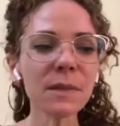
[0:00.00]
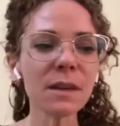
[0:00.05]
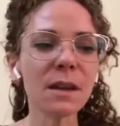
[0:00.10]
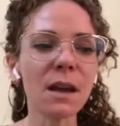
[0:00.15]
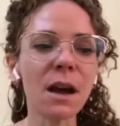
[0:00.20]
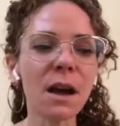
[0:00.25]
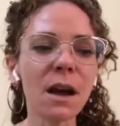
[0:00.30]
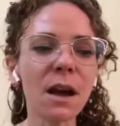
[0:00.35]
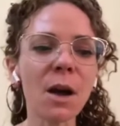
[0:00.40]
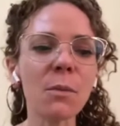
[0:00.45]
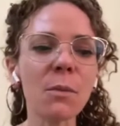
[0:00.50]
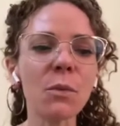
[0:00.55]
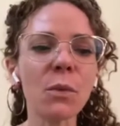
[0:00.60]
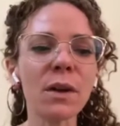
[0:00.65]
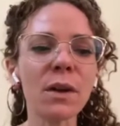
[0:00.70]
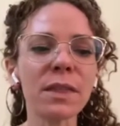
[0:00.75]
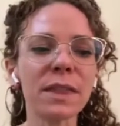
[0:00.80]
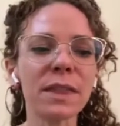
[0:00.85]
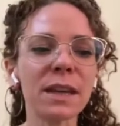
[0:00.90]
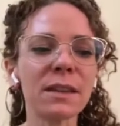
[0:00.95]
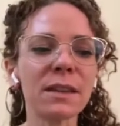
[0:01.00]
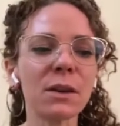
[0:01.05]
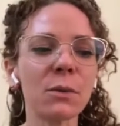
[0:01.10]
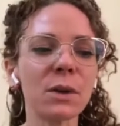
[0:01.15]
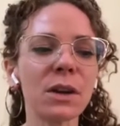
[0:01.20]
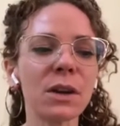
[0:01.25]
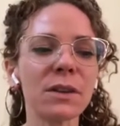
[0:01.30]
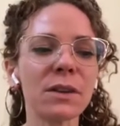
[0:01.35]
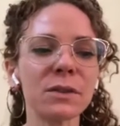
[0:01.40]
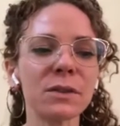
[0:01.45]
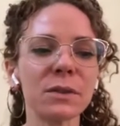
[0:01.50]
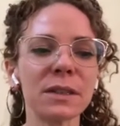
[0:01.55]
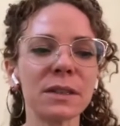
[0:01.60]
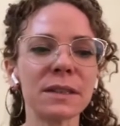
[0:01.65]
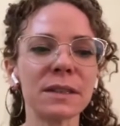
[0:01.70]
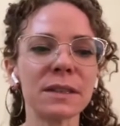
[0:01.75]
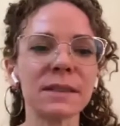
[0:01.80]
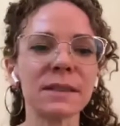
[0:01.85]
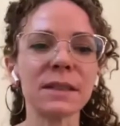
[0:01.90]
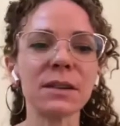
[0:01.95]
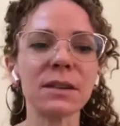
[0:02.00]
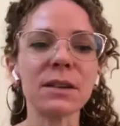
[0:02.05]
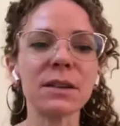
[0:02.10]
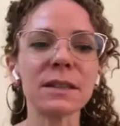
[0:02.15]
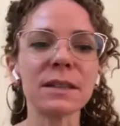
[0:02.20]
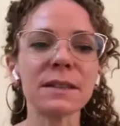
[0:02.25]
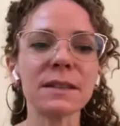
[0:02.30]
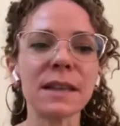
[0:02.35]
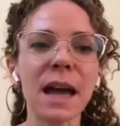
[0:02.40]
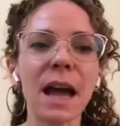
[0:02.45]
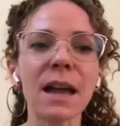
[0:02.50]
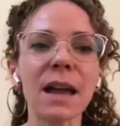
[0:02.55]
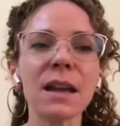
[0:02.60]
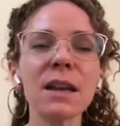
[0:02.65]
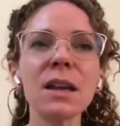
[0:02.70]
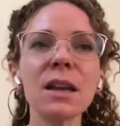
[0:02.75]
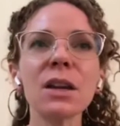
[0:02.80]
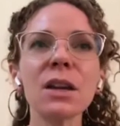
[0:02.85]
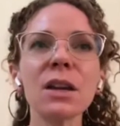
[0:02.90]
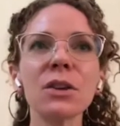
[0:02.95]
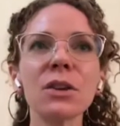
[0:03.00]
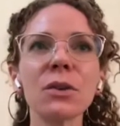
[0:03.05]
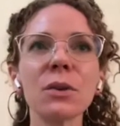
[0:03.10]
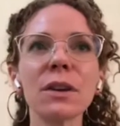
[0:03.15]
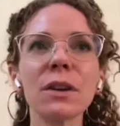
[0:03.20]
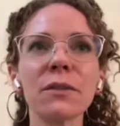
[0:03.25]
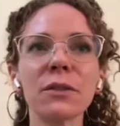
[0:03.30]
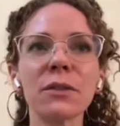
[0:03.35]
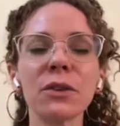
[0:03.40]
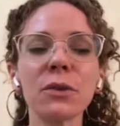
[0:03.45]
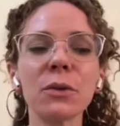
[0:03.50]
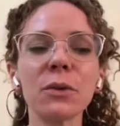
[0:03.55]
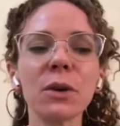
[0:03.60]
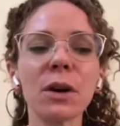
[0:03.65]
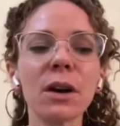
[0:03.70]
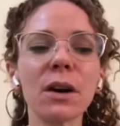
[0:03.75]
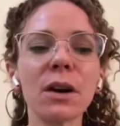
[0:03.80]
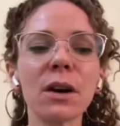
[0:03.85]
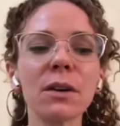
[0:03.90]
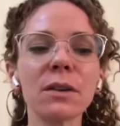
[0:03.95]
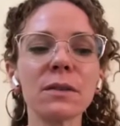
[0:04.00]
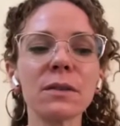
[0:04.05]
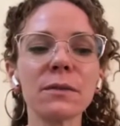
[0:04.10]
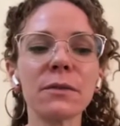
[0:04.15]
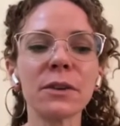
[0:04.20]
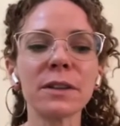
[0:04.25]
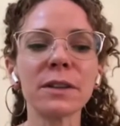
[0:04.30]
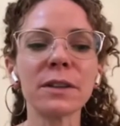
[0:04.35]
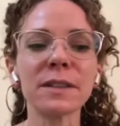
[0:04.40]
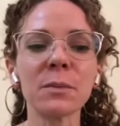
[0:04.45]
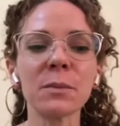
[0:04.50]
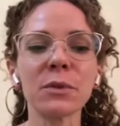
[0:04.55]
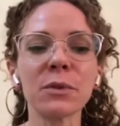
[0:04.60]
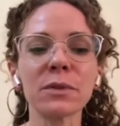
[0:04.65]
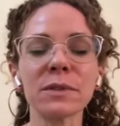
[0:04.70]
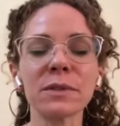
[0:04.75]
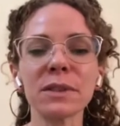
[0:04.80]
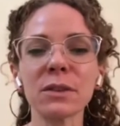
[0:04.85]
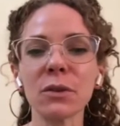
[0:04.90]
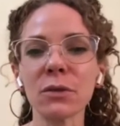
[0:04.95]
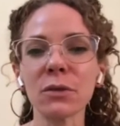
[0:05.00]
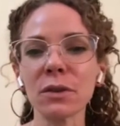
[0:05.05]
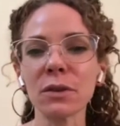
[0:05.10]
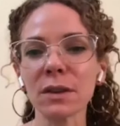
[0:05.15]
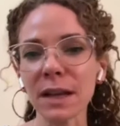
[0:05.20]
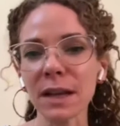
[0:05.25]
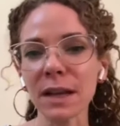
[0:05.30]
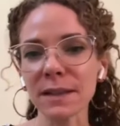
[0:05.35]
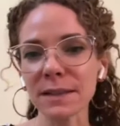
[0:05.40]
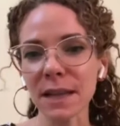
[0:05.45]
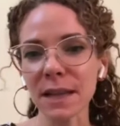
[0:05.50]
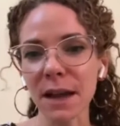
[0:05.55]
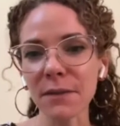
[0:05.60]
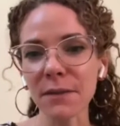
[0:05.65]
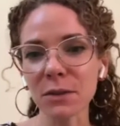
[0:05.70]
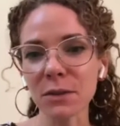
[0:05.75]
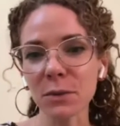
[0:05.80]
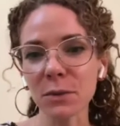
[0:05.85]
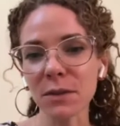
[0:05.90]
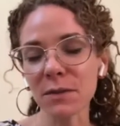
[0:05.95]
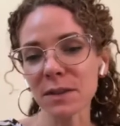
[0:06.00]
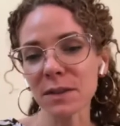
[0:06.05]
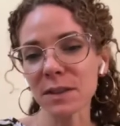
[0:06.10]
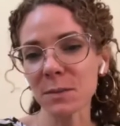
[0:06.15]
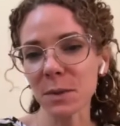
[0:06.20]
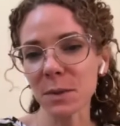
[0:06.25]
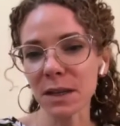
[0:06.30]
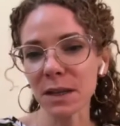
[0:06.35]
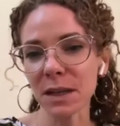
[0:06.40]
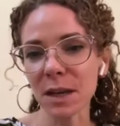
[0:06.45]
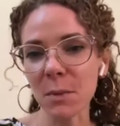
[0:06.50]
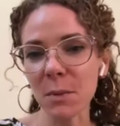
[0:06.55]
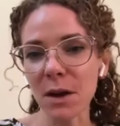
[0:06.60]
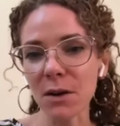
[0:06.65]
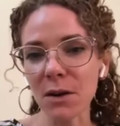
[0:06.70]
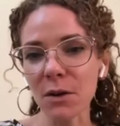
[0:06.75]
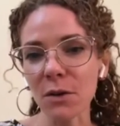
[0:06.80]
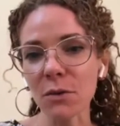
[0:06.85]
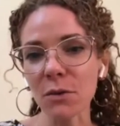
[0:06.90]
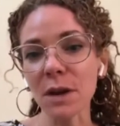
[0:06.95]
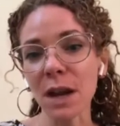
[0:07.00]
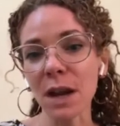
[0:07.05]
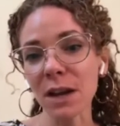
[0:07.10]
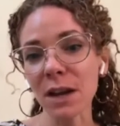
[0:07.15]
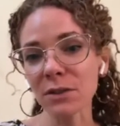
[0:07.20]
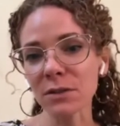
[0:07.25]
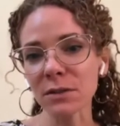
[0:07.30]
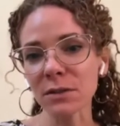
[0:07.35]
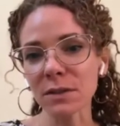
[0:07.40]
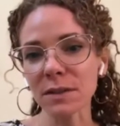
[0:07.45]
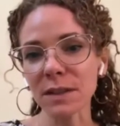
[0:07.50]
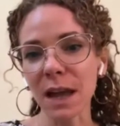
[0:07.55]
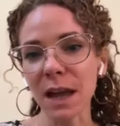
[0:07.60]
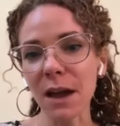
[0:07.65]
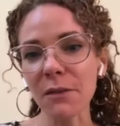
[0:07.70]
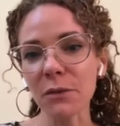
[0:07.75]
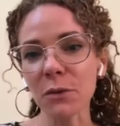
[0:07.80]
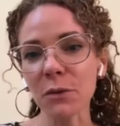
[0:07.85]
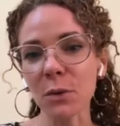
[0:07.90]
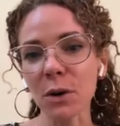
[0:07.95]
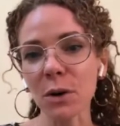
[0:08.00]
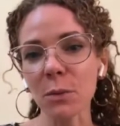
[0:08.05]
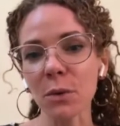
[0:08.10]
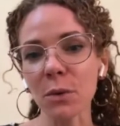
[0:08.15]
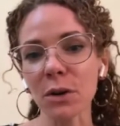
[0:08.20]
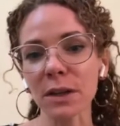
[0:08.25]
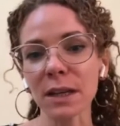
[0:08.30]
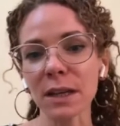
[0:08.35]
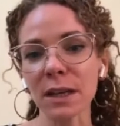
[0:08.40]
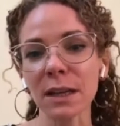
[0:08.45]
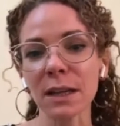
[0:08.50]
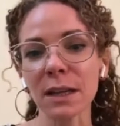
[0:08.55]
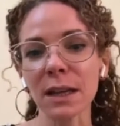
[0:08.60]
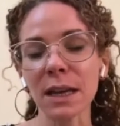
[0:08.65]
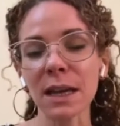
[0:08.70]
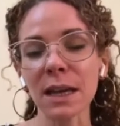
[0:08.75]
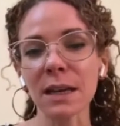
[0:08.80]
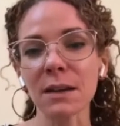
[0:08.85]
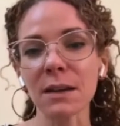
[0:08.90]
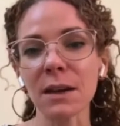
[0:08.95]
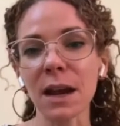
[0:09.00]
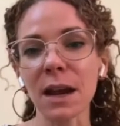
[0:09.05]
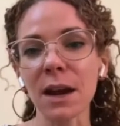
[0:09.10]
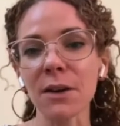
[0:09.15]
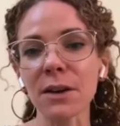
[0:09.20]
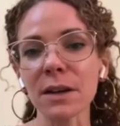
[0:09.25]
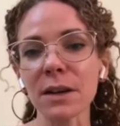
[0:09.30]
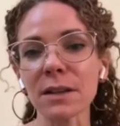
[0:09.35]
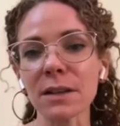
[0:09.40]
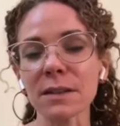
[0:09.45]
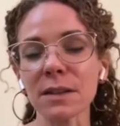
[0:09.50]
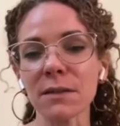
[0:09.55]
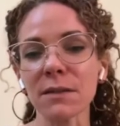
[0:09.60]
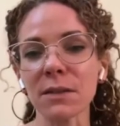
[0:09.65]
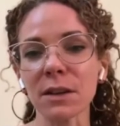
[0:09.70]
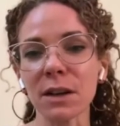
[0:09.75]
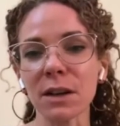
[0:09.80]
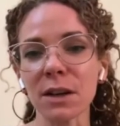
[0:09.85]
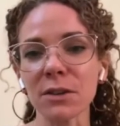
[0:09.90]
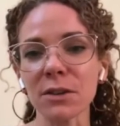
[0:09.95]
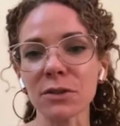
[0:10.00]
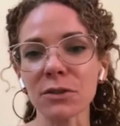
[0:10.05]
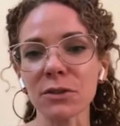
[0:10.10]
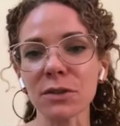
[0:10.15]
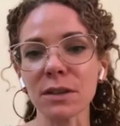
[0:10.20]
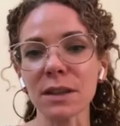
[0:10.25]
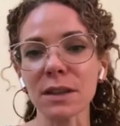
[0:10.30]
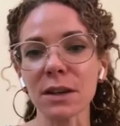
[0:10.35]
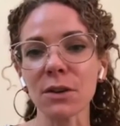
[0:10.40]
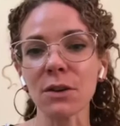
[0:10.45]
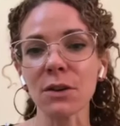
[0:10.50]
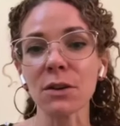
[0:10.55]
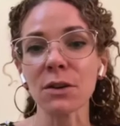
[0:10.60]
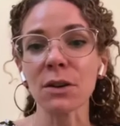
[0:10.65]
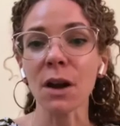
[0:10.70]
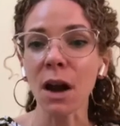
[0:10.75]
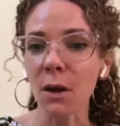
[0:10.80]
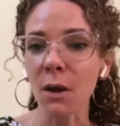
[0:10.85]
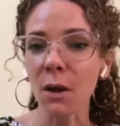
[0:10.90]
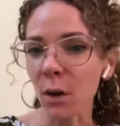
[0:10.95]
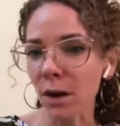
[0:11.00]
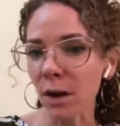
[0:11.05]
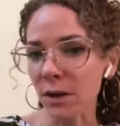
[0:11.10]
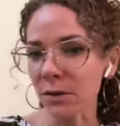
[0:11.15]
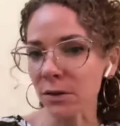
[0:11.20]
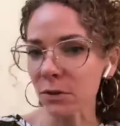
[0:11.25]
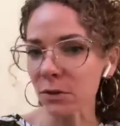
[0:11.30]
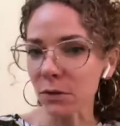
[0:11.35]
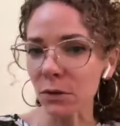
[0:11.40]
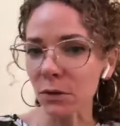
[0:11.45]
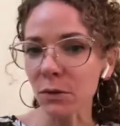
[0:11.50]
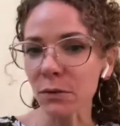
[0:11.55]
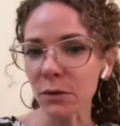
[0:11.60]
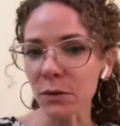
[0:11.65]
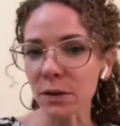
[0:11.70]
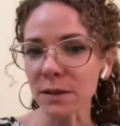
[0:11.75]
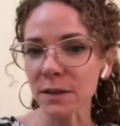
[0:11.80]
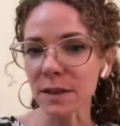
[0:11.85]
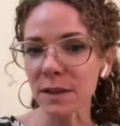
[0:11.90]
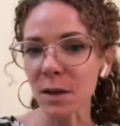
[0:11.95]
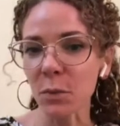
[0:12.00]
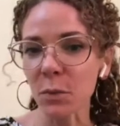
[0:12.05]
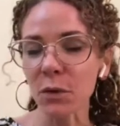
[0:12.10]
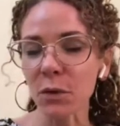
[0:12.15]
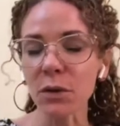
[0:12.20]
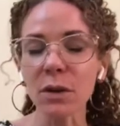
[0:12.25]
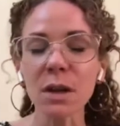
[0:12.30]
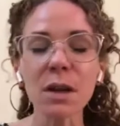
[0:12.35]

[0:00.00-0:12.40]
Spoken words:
One thing that we also consider is that, if you are, for example, delocalized staff, so even speaking about our own national staff who are working in areas of the country that are not Ouagadougou, for example,